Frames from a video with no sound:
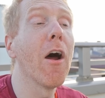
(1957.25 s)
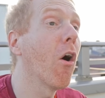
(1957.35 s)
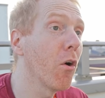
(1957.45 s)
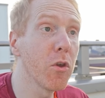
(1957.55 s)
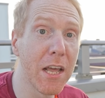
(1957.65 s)

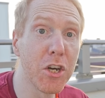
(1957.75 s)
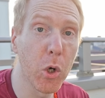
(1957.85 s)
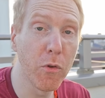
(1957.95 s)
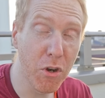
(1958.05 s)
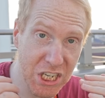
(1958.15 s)
Or you can
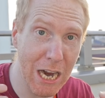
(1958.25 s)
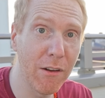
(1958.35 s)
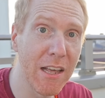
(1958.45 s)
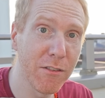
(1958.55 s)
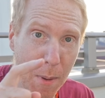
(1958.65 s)
join the
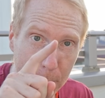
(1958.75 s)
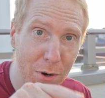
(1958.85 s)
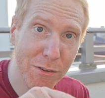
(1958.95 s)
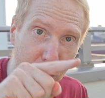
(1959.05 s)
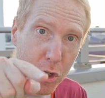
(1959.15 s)
channel as a
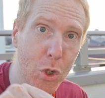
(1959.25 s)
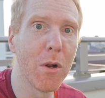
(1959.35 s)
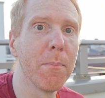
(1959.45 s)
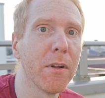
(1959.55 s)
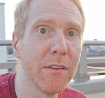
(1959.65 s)
member. It's the
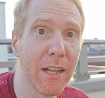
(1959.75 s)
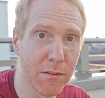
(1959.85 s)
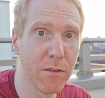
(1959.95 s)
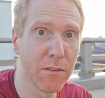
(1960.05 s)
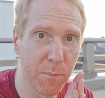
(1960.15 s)
join button
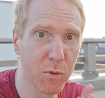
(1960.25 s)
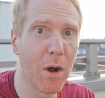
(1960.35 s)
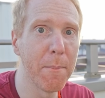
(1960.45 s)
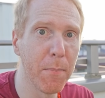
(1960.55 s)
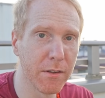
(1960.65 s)
next to the
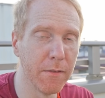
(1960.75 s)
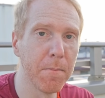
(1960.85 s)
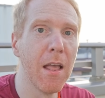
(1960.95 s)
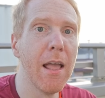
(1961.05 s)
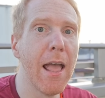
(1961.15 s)
subscribe button.
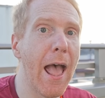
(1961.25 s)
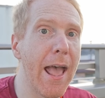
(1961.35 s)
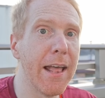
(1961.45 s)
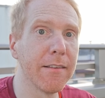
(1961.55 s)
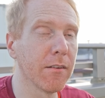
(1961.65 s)

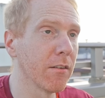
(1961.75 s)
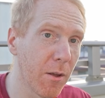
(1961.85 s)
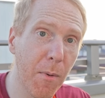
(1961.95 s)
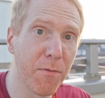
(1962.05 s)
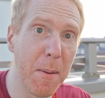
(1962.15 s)
And
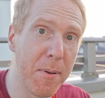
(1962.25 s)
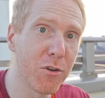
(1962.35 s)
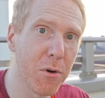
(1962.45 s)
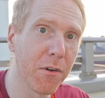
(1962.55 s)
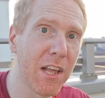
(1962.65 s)
some of my
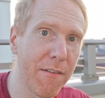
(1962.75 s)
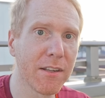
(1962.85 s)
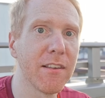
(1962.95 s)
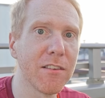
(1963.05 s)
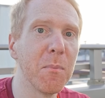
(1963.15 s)
Patreons have
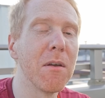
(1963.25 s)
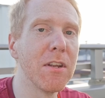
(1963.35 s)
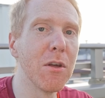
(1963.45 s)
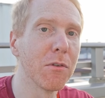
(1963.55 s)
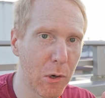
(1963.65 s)
access to my
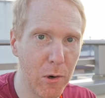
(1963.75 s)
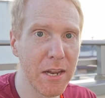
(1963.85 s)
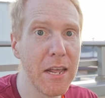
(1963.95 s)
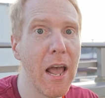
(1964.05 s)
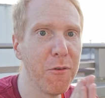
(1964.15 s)
videos
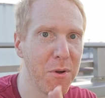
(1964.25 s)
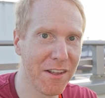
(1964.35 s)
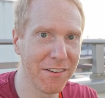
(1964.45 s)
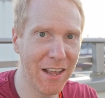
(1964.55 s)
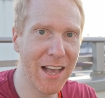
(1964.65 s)
early and
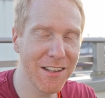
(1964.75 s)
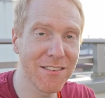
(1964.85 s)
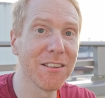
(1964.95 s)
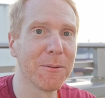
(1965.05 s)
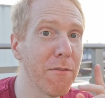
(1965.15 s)
without
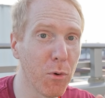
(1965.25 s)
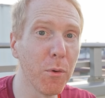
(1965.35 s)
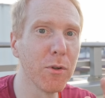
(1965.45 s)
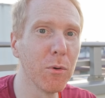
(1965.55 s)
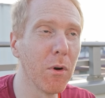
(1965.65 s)
ads. I've
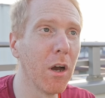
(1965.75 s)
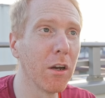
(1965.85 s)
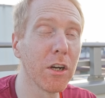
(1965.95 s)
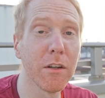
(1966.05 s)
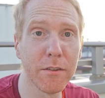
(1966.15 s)

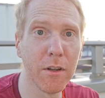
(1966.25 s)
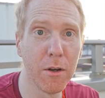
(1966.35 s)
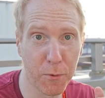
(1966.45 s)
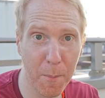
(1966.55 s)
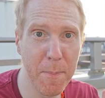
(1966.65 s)
also got,
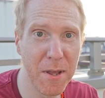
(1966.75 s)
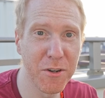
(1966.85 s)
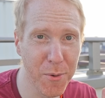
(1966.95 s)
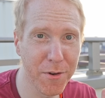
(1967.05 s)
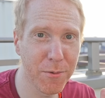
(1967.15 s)
for my
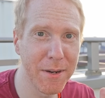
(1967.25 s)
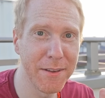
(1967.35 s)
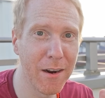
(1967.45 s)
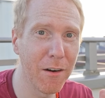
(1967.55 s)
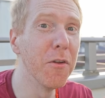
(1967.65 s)
Patreons right
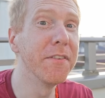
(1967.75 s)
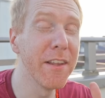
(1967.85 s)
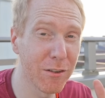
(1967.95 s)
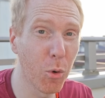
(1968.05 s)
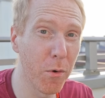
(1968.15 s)
now, a
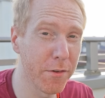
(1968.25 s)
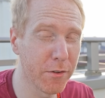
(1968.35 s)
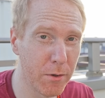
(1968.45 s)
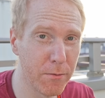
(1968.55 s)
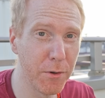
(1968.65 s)
Discord
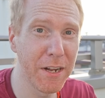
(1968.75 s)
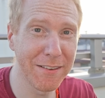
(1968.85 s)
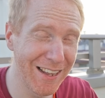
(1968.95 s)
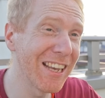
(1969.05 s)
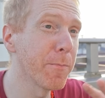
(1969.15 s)
server
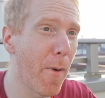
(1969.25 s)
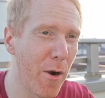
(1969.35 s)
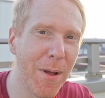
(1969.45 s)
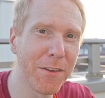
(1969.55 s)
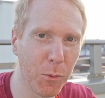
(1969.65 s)
that's
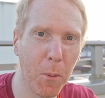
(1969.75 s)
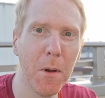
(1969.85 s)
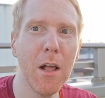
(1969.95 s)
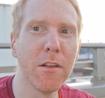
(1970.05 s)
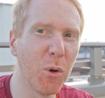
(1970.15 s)
experimental.
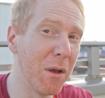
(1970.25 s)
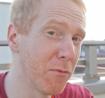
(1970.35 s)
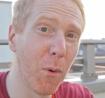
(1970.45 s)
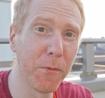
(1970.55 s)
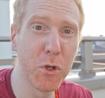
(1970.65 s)
So
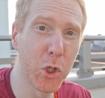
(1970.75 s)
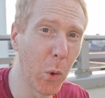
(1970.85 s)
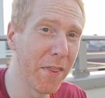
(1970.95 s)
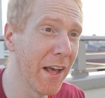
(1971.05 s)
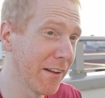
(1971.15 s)
if you want to
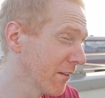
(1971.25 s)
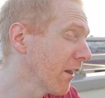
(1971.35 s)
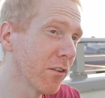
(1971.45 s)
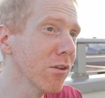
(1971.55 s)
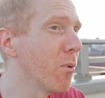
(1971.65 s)
join that, it's
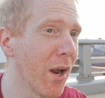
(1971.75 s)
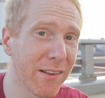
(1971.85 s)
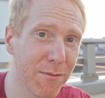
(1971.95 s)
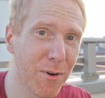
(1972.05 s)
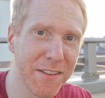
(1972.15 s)
not super
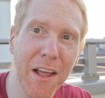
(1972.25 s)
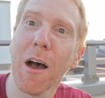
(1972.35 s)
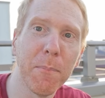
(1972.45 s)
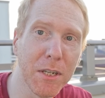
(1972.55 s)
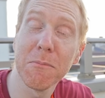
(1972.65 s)
active right
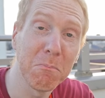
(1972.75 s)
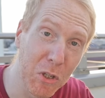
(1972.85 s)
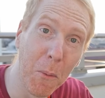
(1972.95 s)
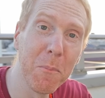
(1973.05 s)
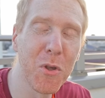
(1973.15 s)
now, but
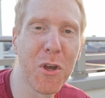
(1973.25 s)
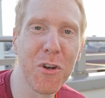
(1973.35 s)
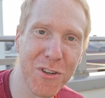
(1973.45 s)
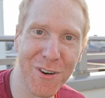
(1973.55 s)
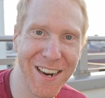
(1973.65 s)
you
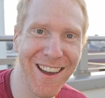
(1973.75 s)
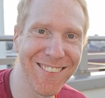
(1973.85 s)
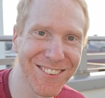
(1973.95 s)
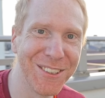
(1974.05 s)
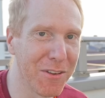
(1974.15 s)
could try it
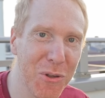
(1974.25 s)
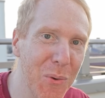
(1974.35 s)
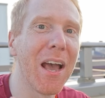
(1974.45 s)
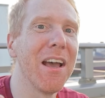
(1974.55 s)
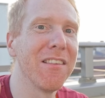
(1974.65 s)
out. But
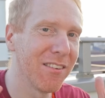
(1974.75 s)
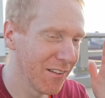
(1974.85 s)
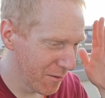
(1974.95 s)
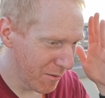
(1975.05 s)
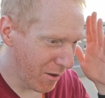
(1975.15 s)
you
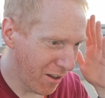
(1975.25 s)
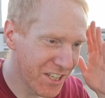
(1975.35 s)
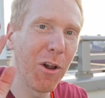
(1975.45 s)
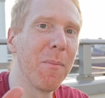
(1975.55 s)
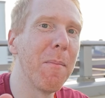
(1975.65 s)
guys,
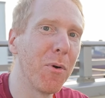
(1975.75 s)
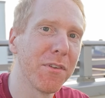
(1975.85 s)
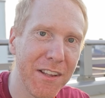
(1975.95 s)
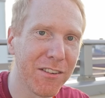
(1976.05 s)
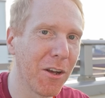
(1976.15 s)
channel
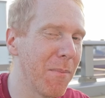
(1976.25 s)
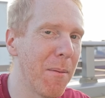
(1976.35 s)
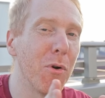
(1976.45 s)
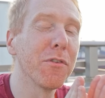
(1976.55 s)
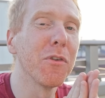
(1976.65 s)
members, Discord
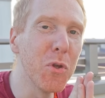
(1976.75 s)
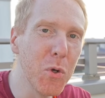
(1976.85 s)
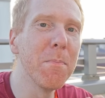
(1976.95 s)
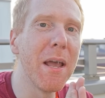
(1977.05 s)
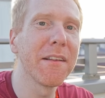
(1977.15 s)
members,
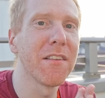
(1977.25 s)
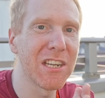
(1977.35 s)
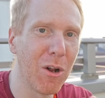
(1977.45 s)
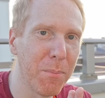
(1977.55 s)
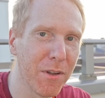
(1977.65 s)
you make this
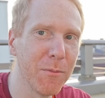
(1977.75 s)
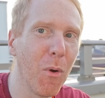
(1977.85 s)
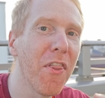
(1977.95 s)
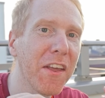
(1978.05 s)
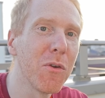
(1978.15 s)
channel
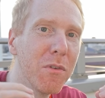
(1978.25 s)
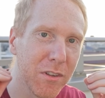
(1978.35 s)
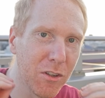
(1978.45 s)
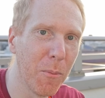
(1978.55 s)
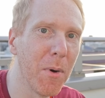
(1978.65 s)
possible. Thank you
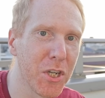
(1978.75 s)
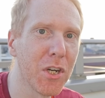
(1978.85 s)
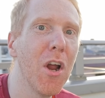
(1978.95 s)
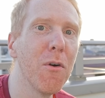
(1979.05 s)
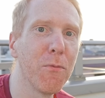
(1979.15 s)
so
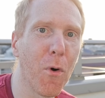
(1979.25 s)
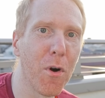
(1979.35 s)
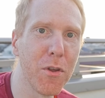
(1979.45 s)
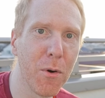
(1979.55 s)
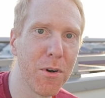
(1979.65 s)
much
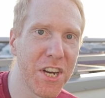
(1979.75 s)
for your